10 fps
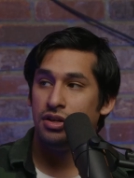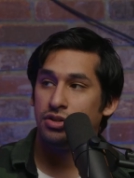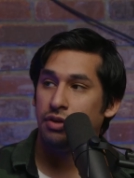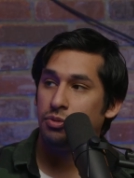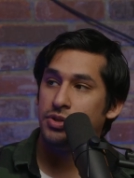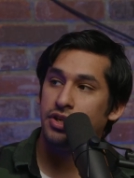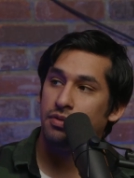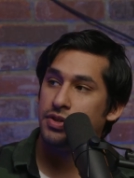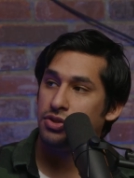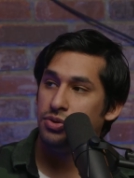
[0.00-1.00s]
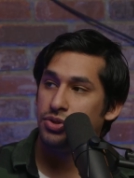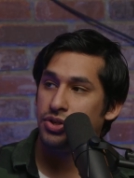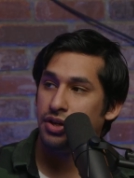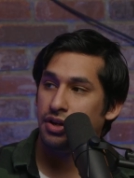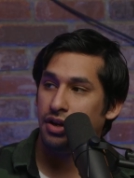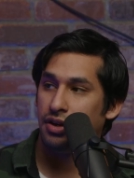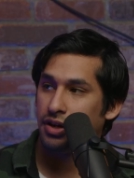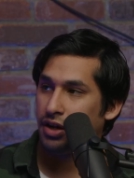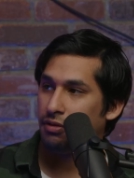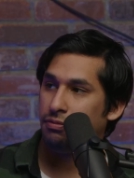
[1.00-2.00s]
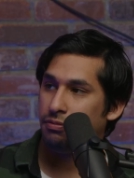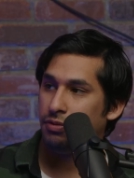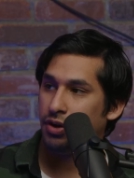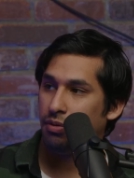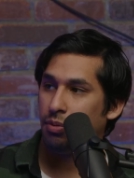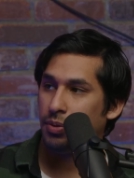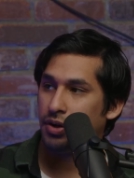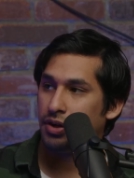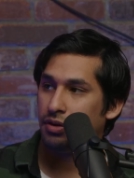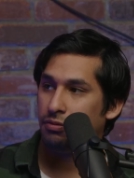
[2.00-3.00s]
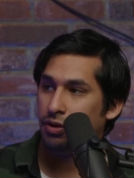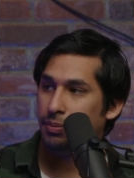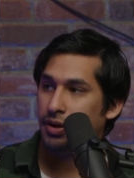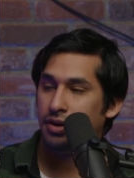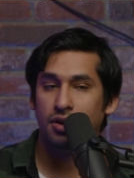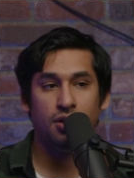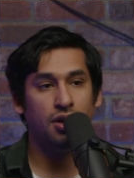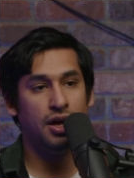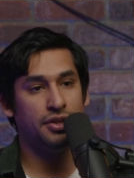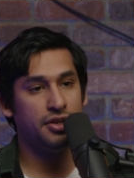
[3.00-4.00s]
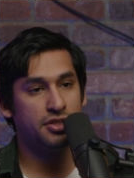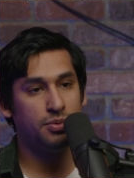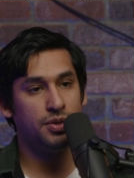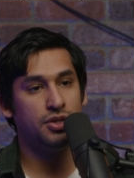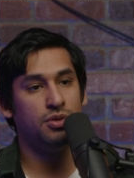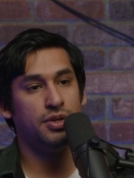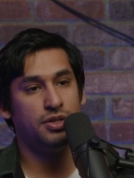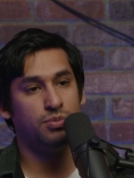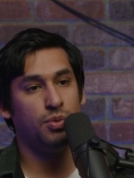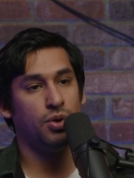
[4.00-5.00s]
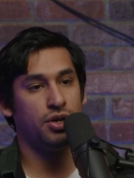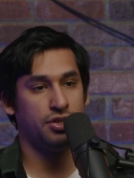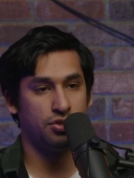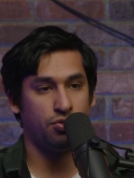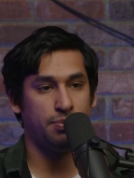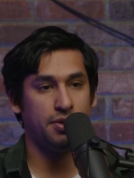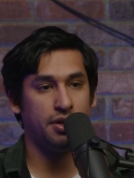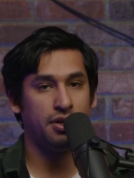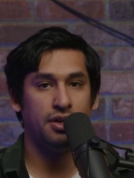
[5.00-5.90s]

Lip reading: So after we set a resolution and kind of figure out what we're going to film in, the next thing we do is we work on scripting.